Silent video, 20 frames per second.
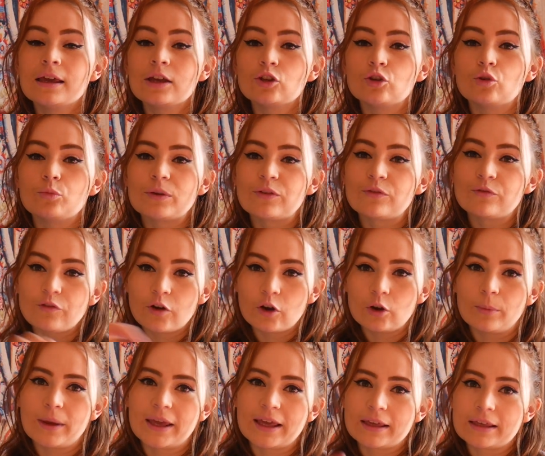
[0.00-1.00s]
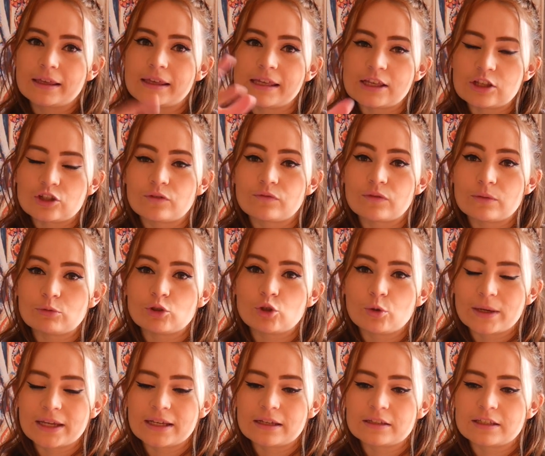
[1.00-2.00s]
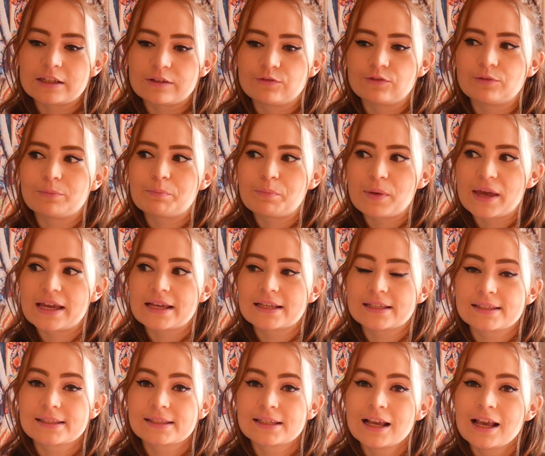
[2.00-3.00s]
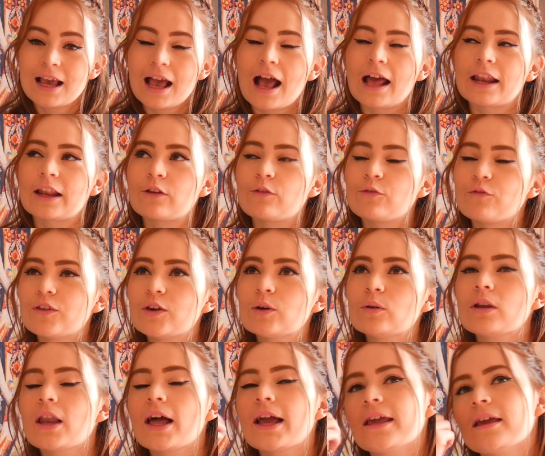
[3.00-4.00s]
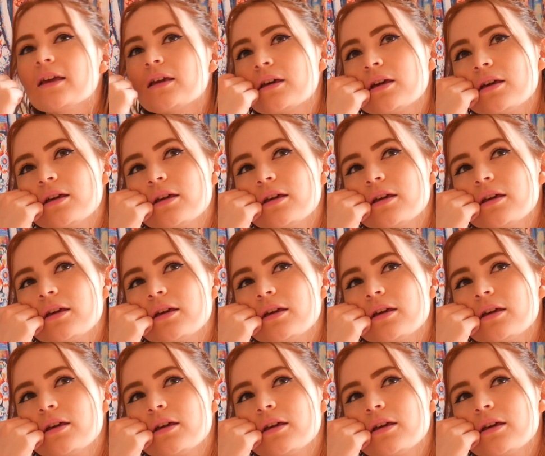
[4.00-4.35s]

you'll be following each of them doing different bits. And I feel like